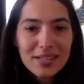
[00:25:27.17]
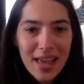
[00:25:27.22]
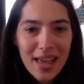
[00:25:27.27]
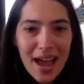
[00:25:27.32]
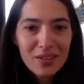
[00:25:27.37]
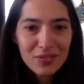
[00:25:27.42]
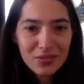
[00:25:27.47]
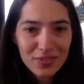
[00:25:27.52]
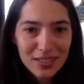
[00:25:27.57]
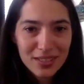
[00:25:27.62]

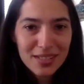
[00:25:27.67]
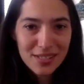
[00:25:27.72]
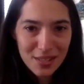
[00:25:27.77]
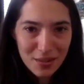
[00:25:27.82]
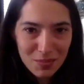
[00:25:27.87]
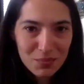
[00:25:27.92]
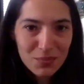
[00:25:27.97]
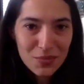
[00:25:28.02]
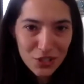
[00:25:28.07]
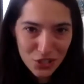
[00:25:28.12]
have these
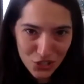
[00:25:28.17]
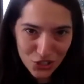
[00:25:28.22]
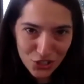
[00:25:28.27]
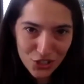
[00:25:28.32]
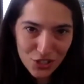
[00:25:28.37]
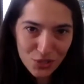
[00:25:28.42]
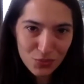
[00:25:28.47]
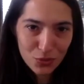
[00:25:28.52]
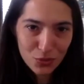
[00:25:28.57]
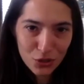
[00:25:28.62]
ambitions
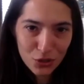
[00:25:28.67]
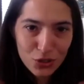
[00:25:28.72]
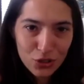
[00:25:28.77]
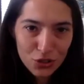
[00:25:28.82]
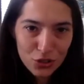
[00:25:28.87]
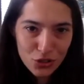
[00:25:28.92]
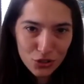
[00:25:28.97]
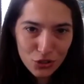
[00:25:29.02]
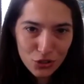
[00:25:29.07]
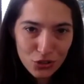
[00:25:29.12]
and will
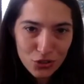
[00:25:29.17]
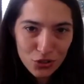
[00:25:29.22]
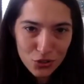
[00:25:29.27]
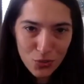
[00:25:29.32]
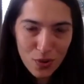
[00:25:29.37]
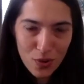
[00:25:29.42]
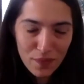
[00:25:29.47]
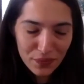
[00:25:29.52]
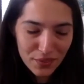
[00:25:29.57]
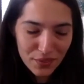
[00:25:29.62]
continue to
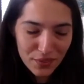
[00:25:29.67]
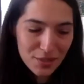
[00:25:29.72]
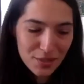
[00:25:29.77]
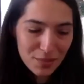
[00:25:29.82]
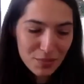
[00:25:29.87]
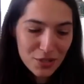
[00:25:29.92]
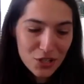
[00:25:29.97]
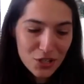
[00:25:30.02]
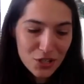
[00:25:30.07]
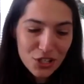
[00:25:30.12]
want these
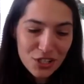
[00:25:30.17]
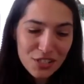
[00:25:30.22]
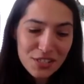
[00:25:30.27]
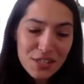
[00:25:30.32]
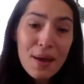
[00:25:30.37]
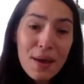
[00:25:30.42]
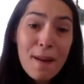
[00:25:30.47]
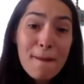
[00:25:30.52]
ambitions,